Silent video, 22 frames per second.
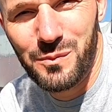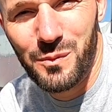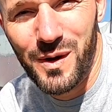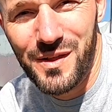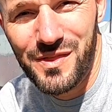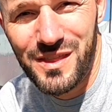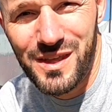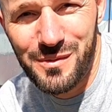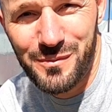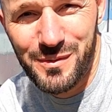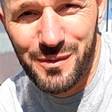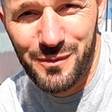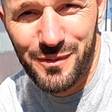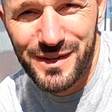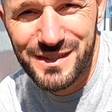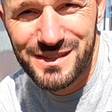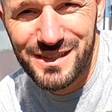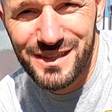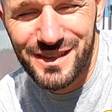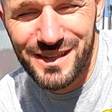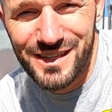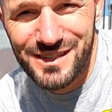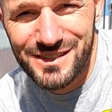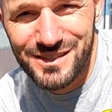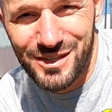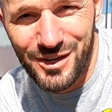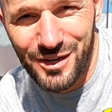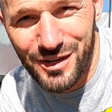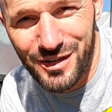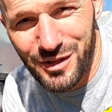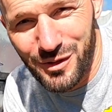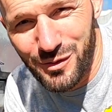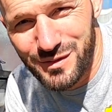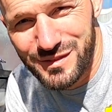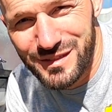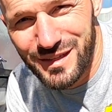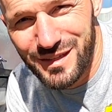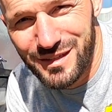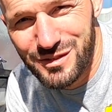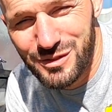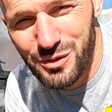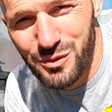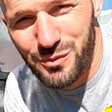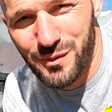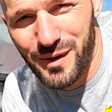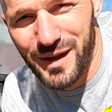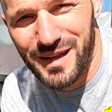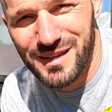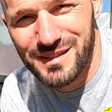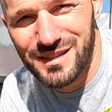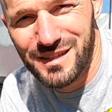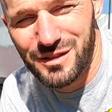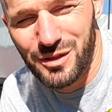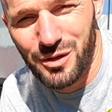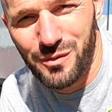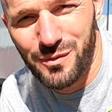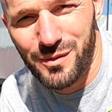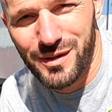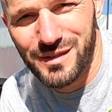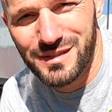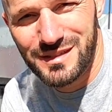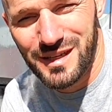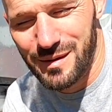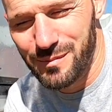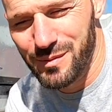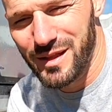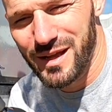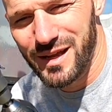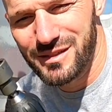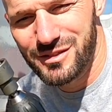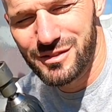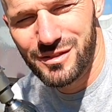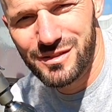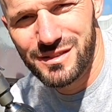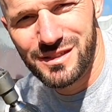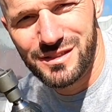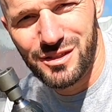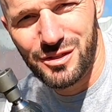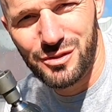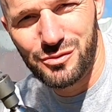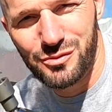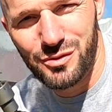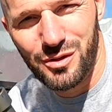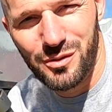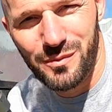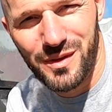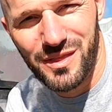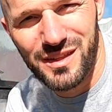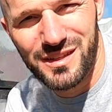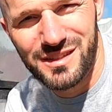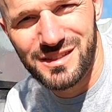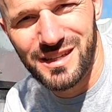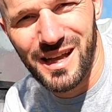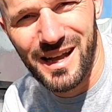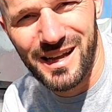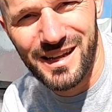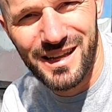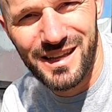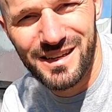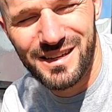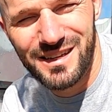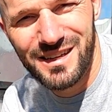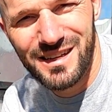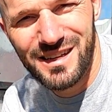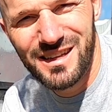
One thing we recently started using to raise and lower our stabilizers is a drill with a socket.